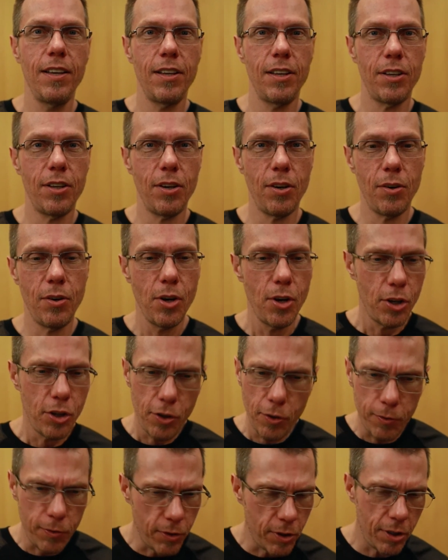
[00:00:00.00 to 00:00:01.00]
You know,
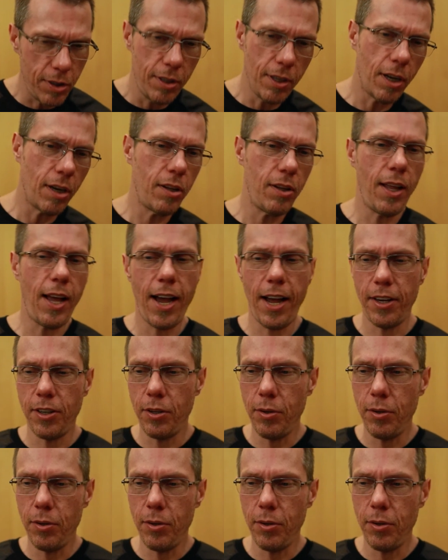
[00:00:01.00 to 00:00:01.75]
you've done a lot.